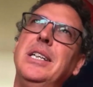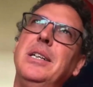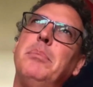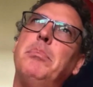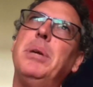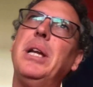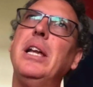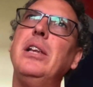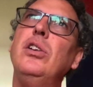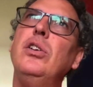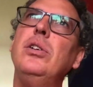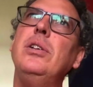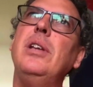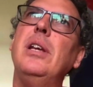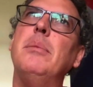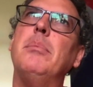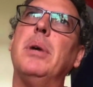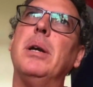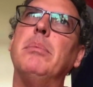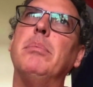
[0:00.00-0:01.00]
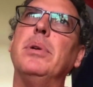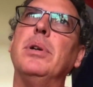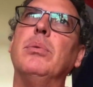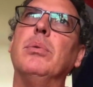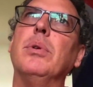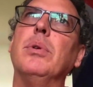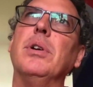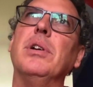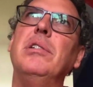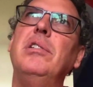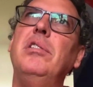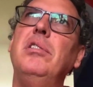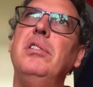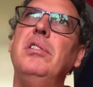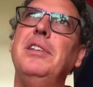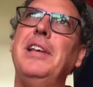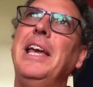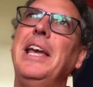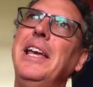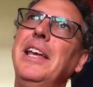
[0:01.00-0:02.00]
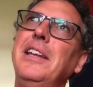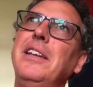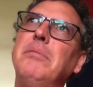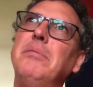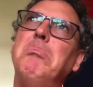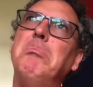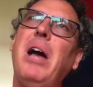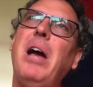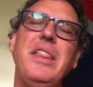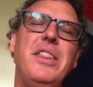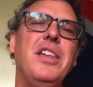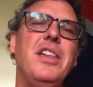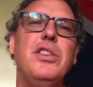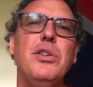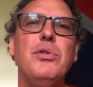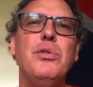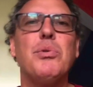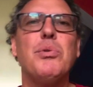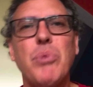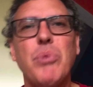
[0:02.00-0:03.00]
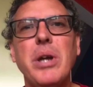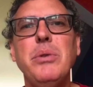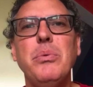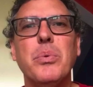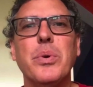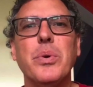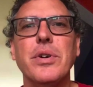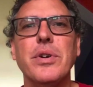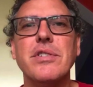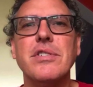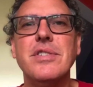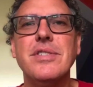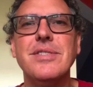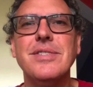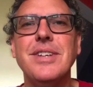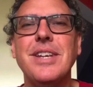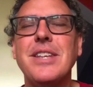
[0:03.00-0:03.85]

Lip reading: But I looked at my big words, and I think they're the right words.